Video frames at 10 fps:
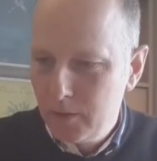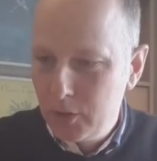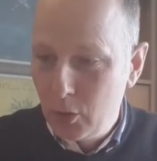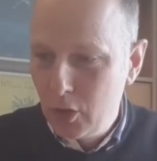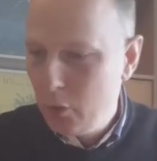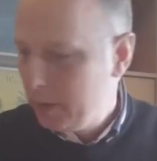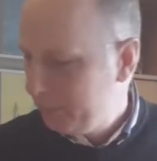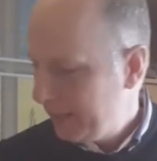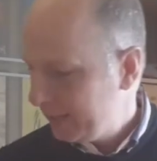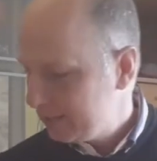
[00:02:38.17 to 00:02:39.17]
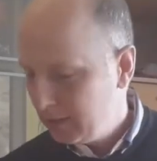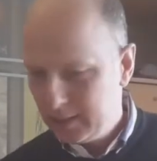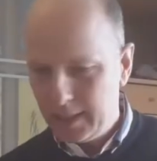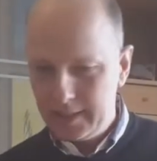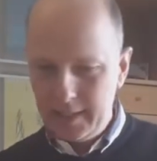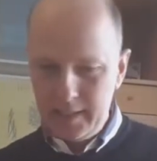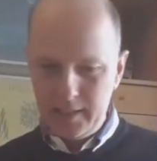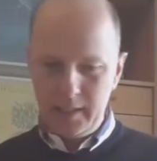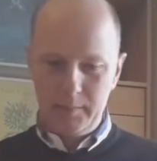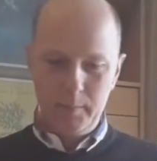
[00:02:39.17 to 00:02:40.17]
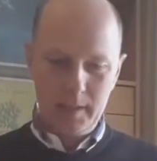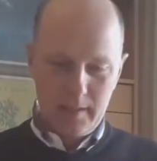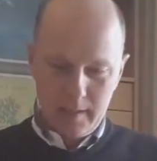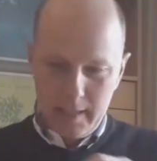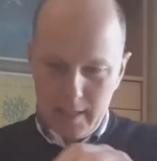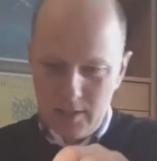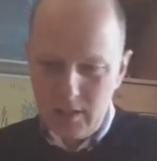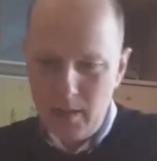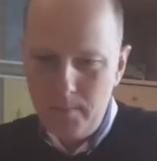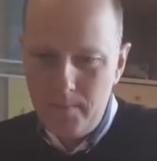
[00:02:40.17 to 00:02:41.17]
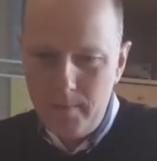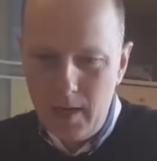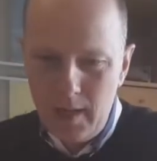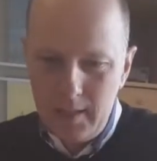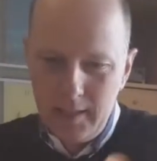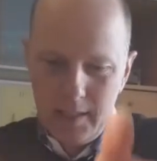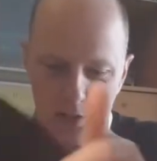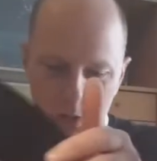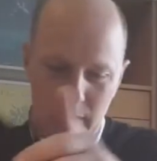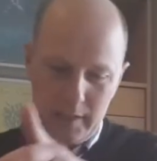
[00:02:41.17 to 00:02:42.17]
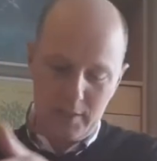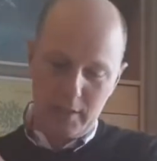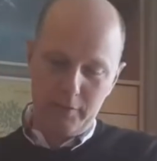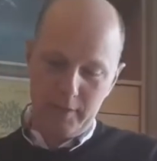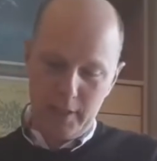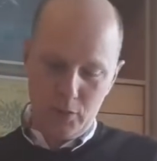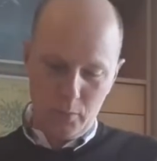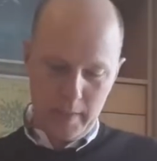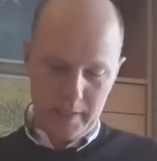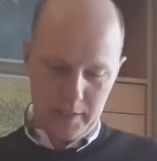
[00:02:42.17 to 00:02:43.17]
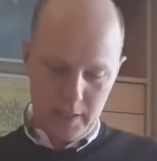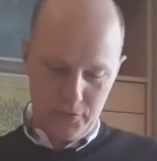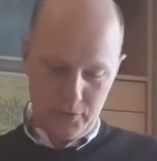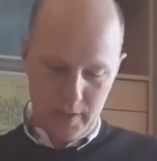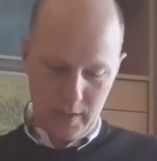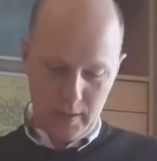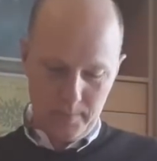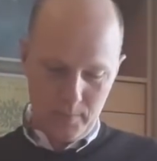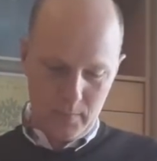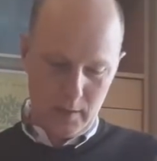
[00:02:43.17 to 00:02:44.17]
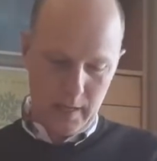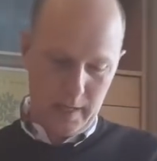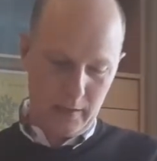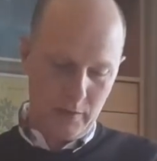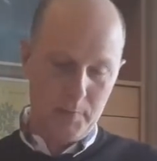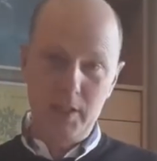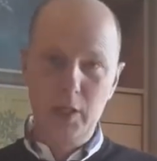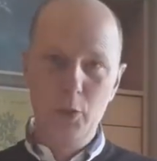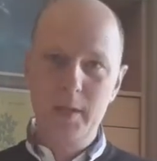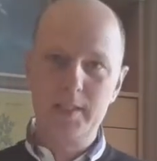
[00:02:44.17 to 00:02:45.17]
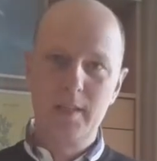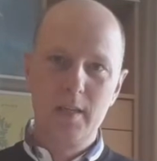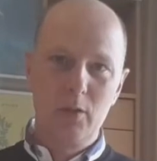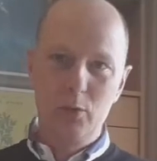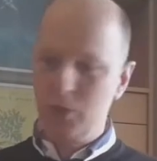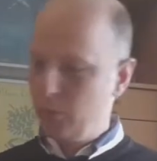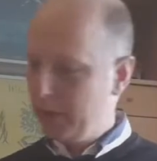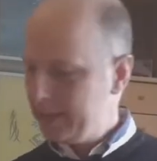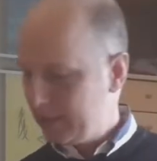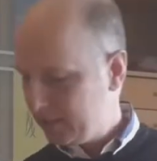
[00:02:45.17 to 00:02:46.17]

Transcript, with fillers: So going back is not that easy. But there are some artists in the seventies who make JazzFunk, like Ramsey Lewis, who's a great